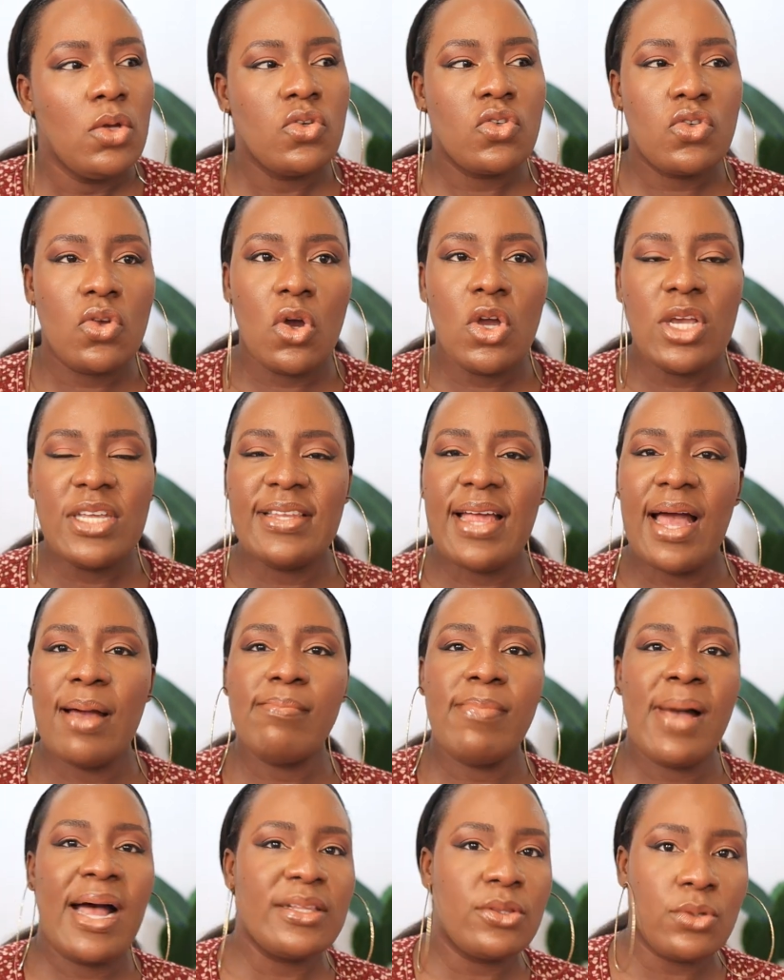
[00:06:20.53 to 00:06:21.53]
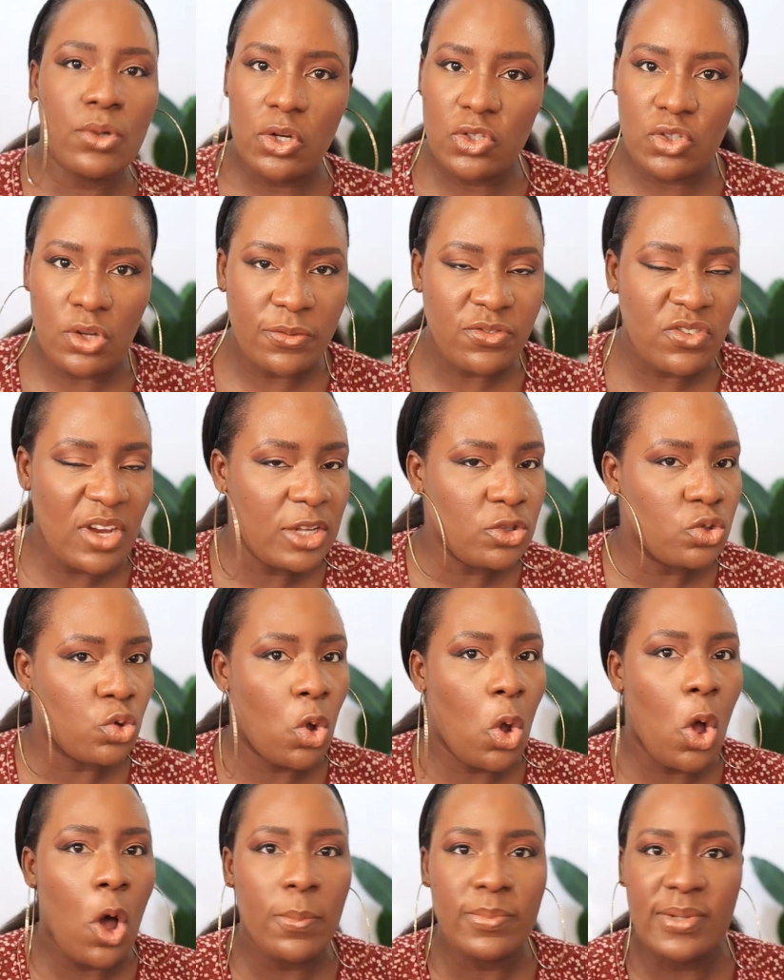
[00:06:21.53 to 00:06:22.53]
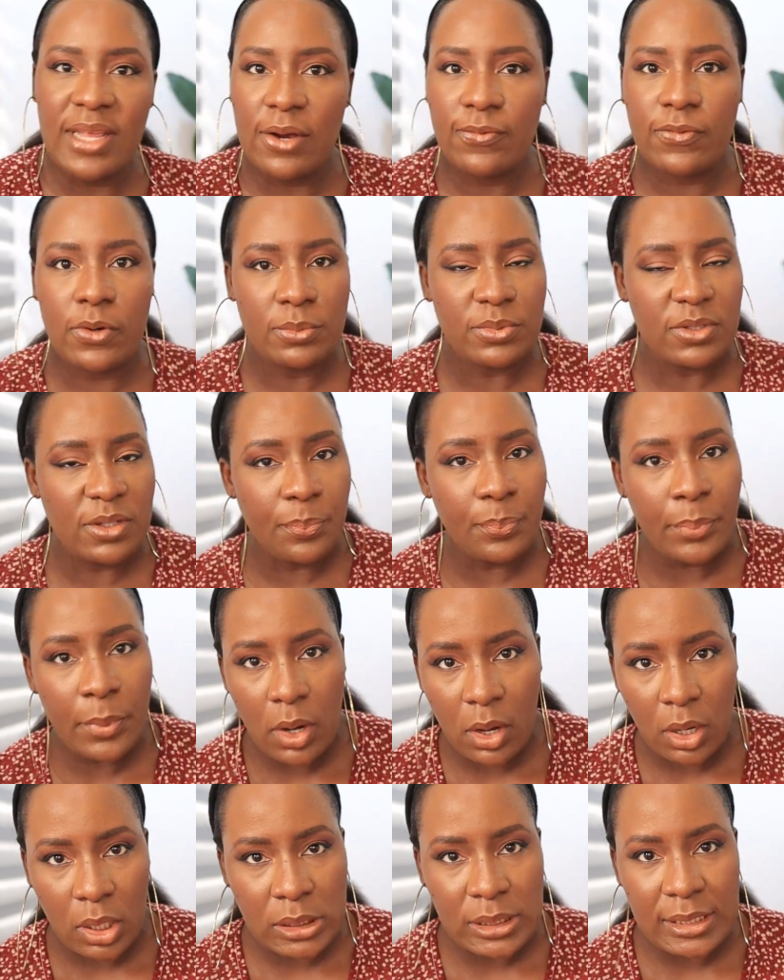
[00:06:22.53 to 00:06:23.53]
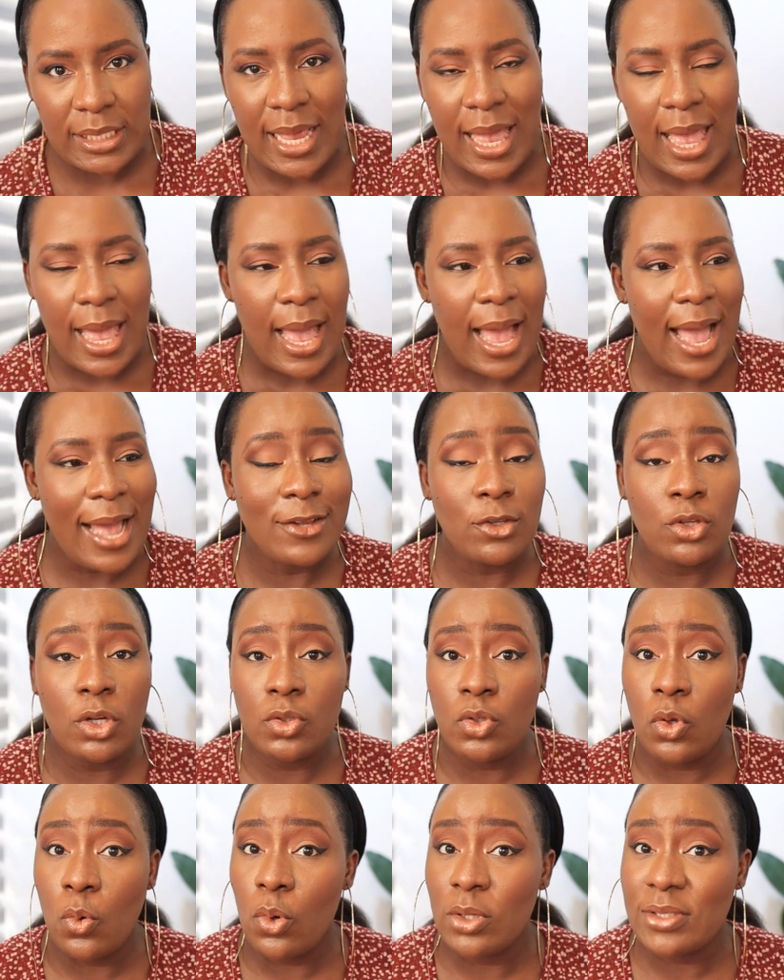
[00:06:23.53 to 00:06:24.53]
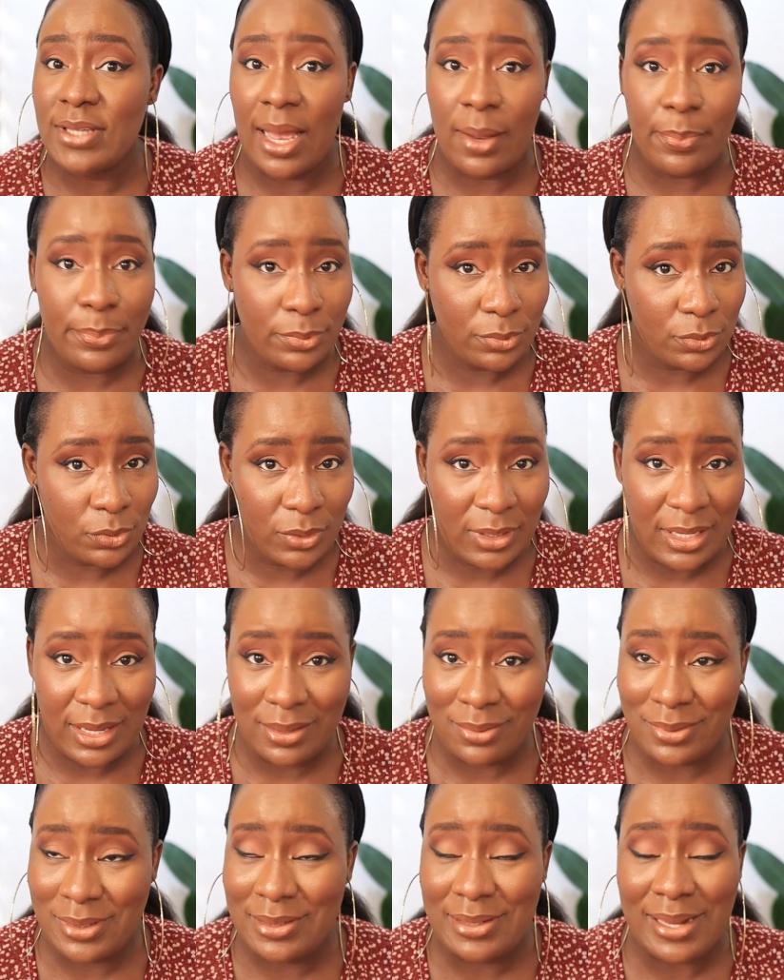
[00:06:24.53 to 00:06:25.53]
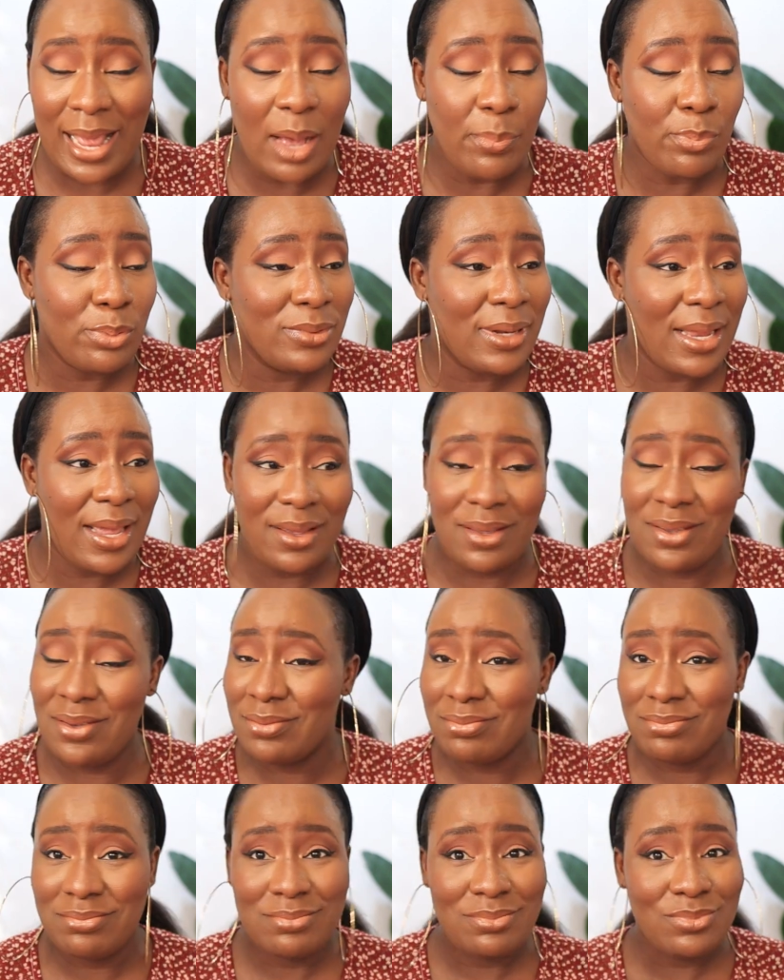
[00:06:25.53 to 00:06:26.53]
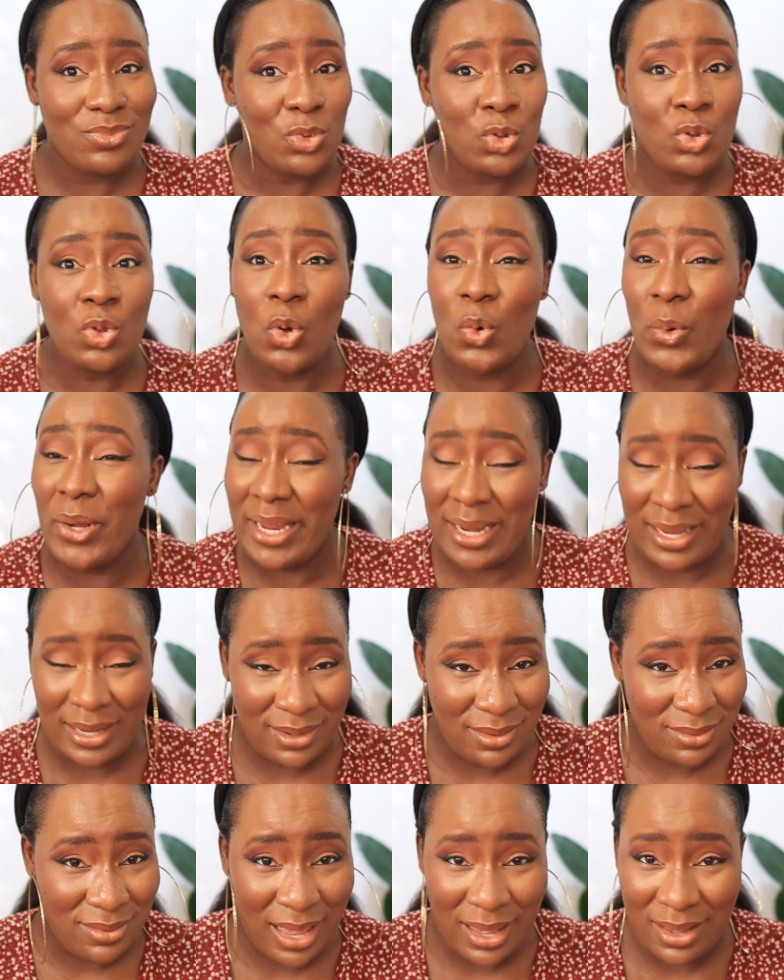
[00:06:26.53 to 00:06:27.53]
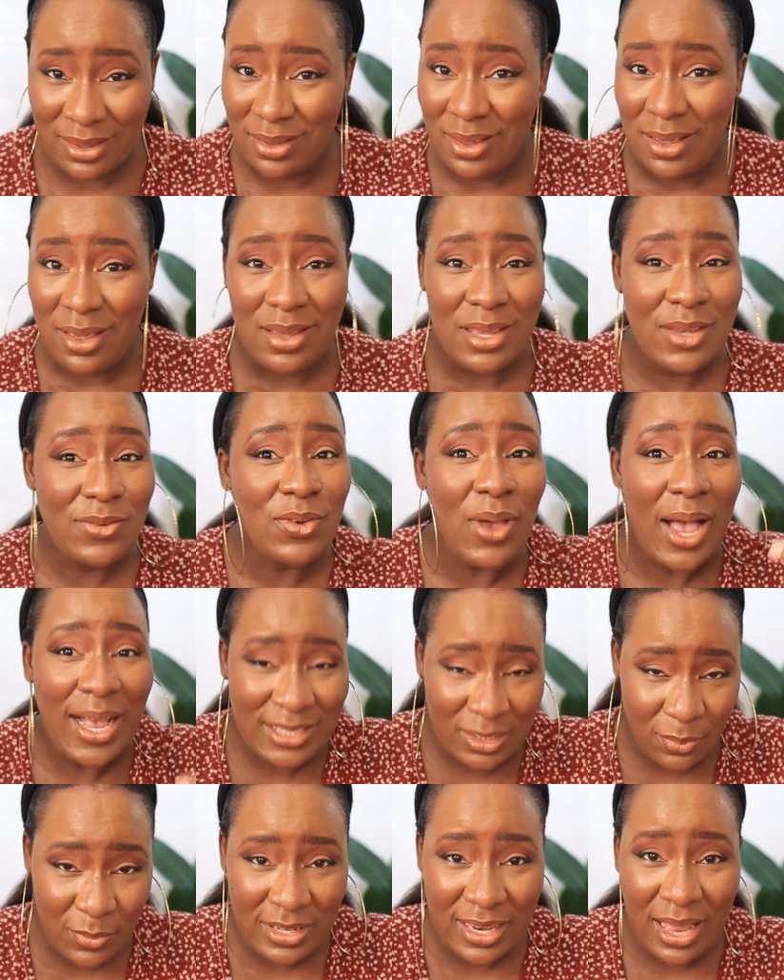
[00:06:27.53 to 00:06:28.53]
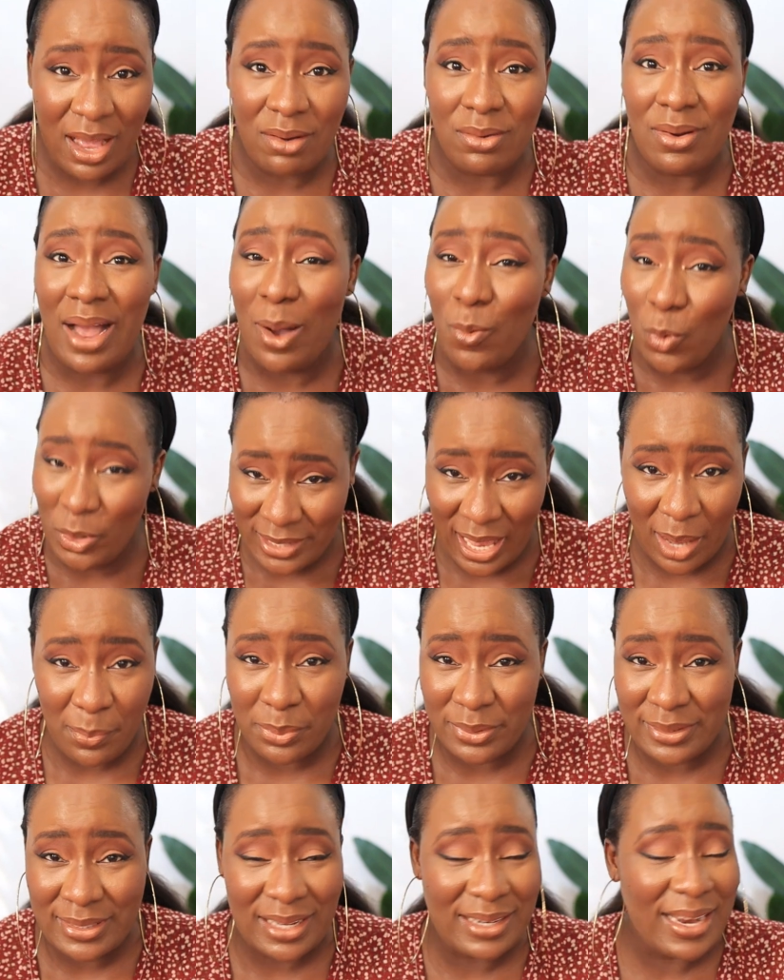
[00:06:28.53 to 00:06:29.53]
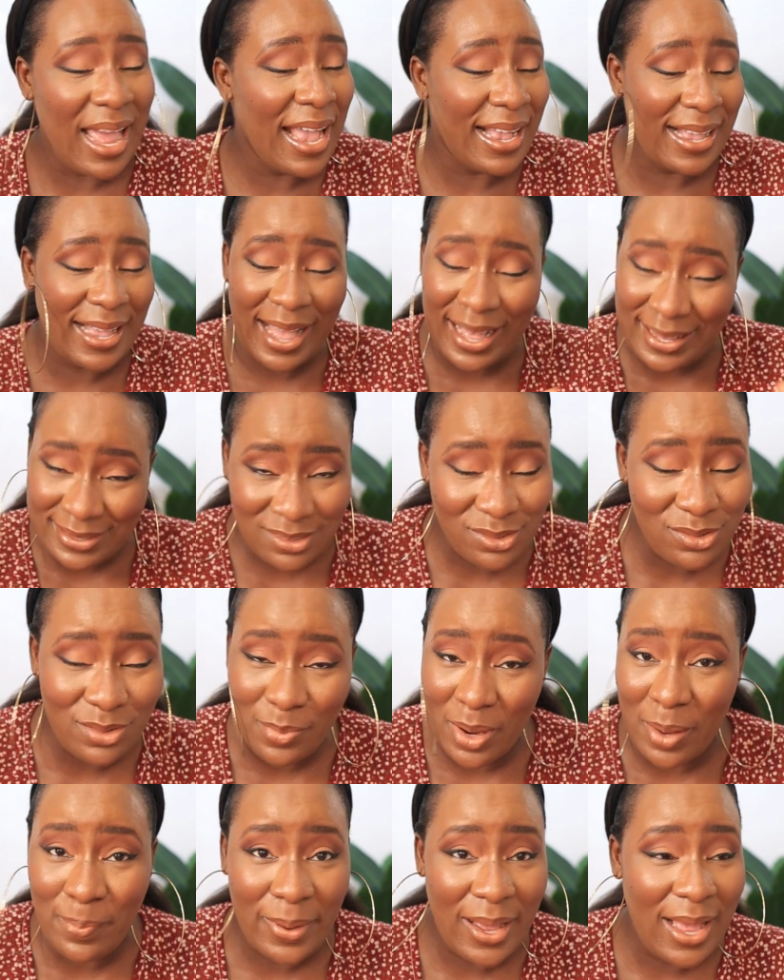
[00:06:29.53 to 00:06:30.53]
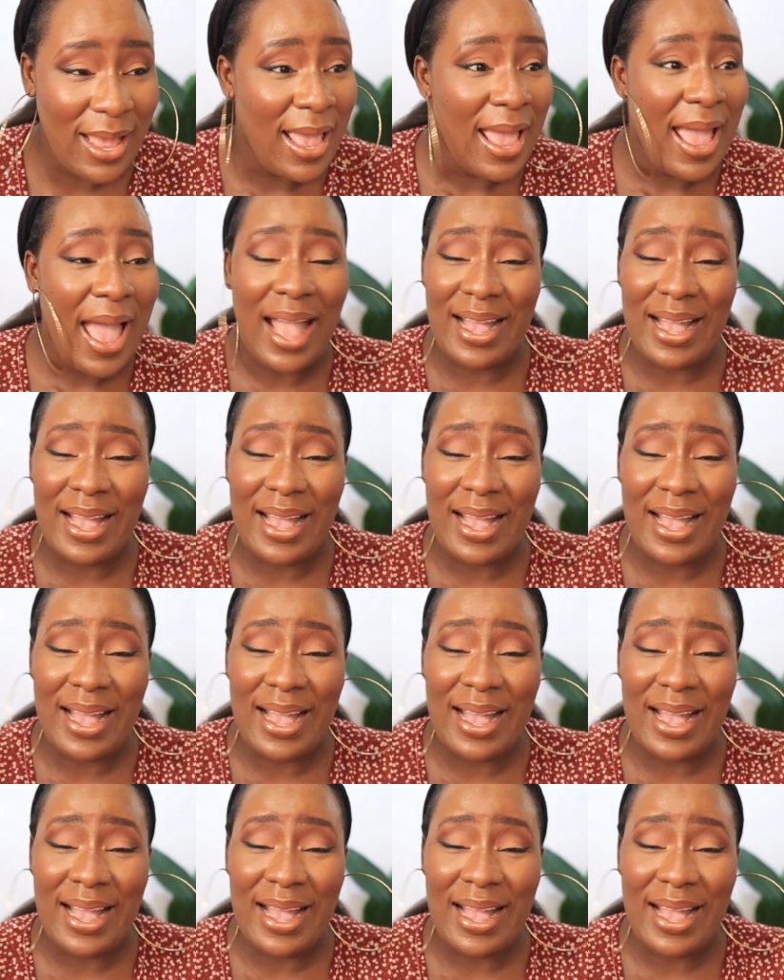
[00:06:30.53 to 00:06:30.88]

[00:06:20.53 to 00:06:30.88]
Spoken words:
So in that mad rush of trying to come down from the bus, I don't know what happened, okay. This thing happened like so quickly. Like, if you ask me now what happened then, I can't remember.